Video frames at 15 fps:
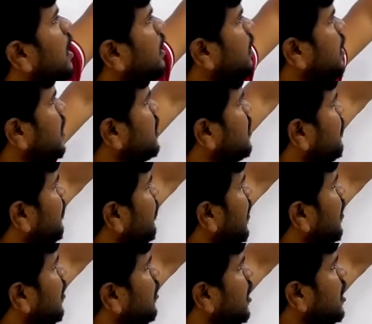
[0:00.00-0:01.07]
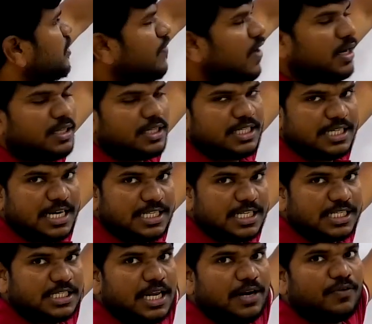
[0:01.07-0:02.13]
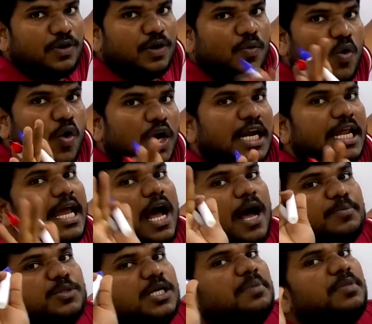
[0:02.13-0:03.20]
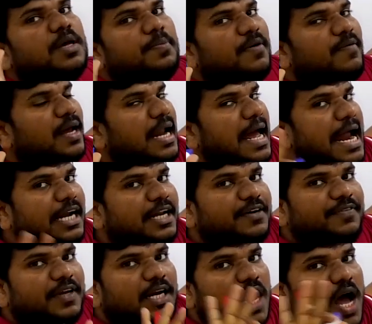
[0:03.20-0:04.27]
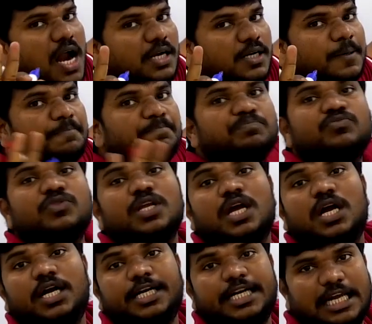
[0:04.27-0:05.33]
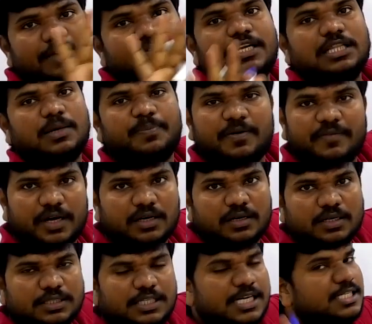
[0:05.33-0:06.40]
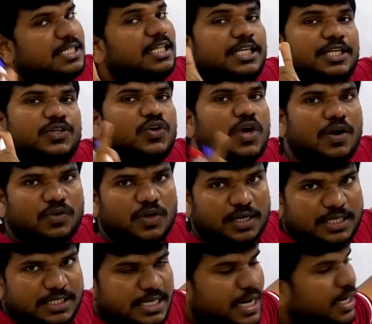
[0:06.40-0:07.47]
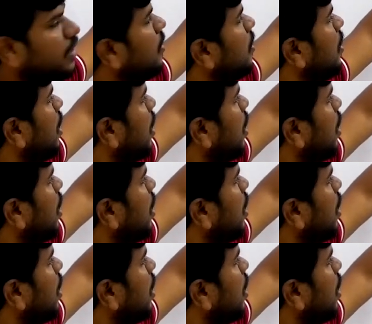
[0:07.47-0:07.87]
this resistor will only absorb the power and it will not deliver the power. That is the thing you have to understand.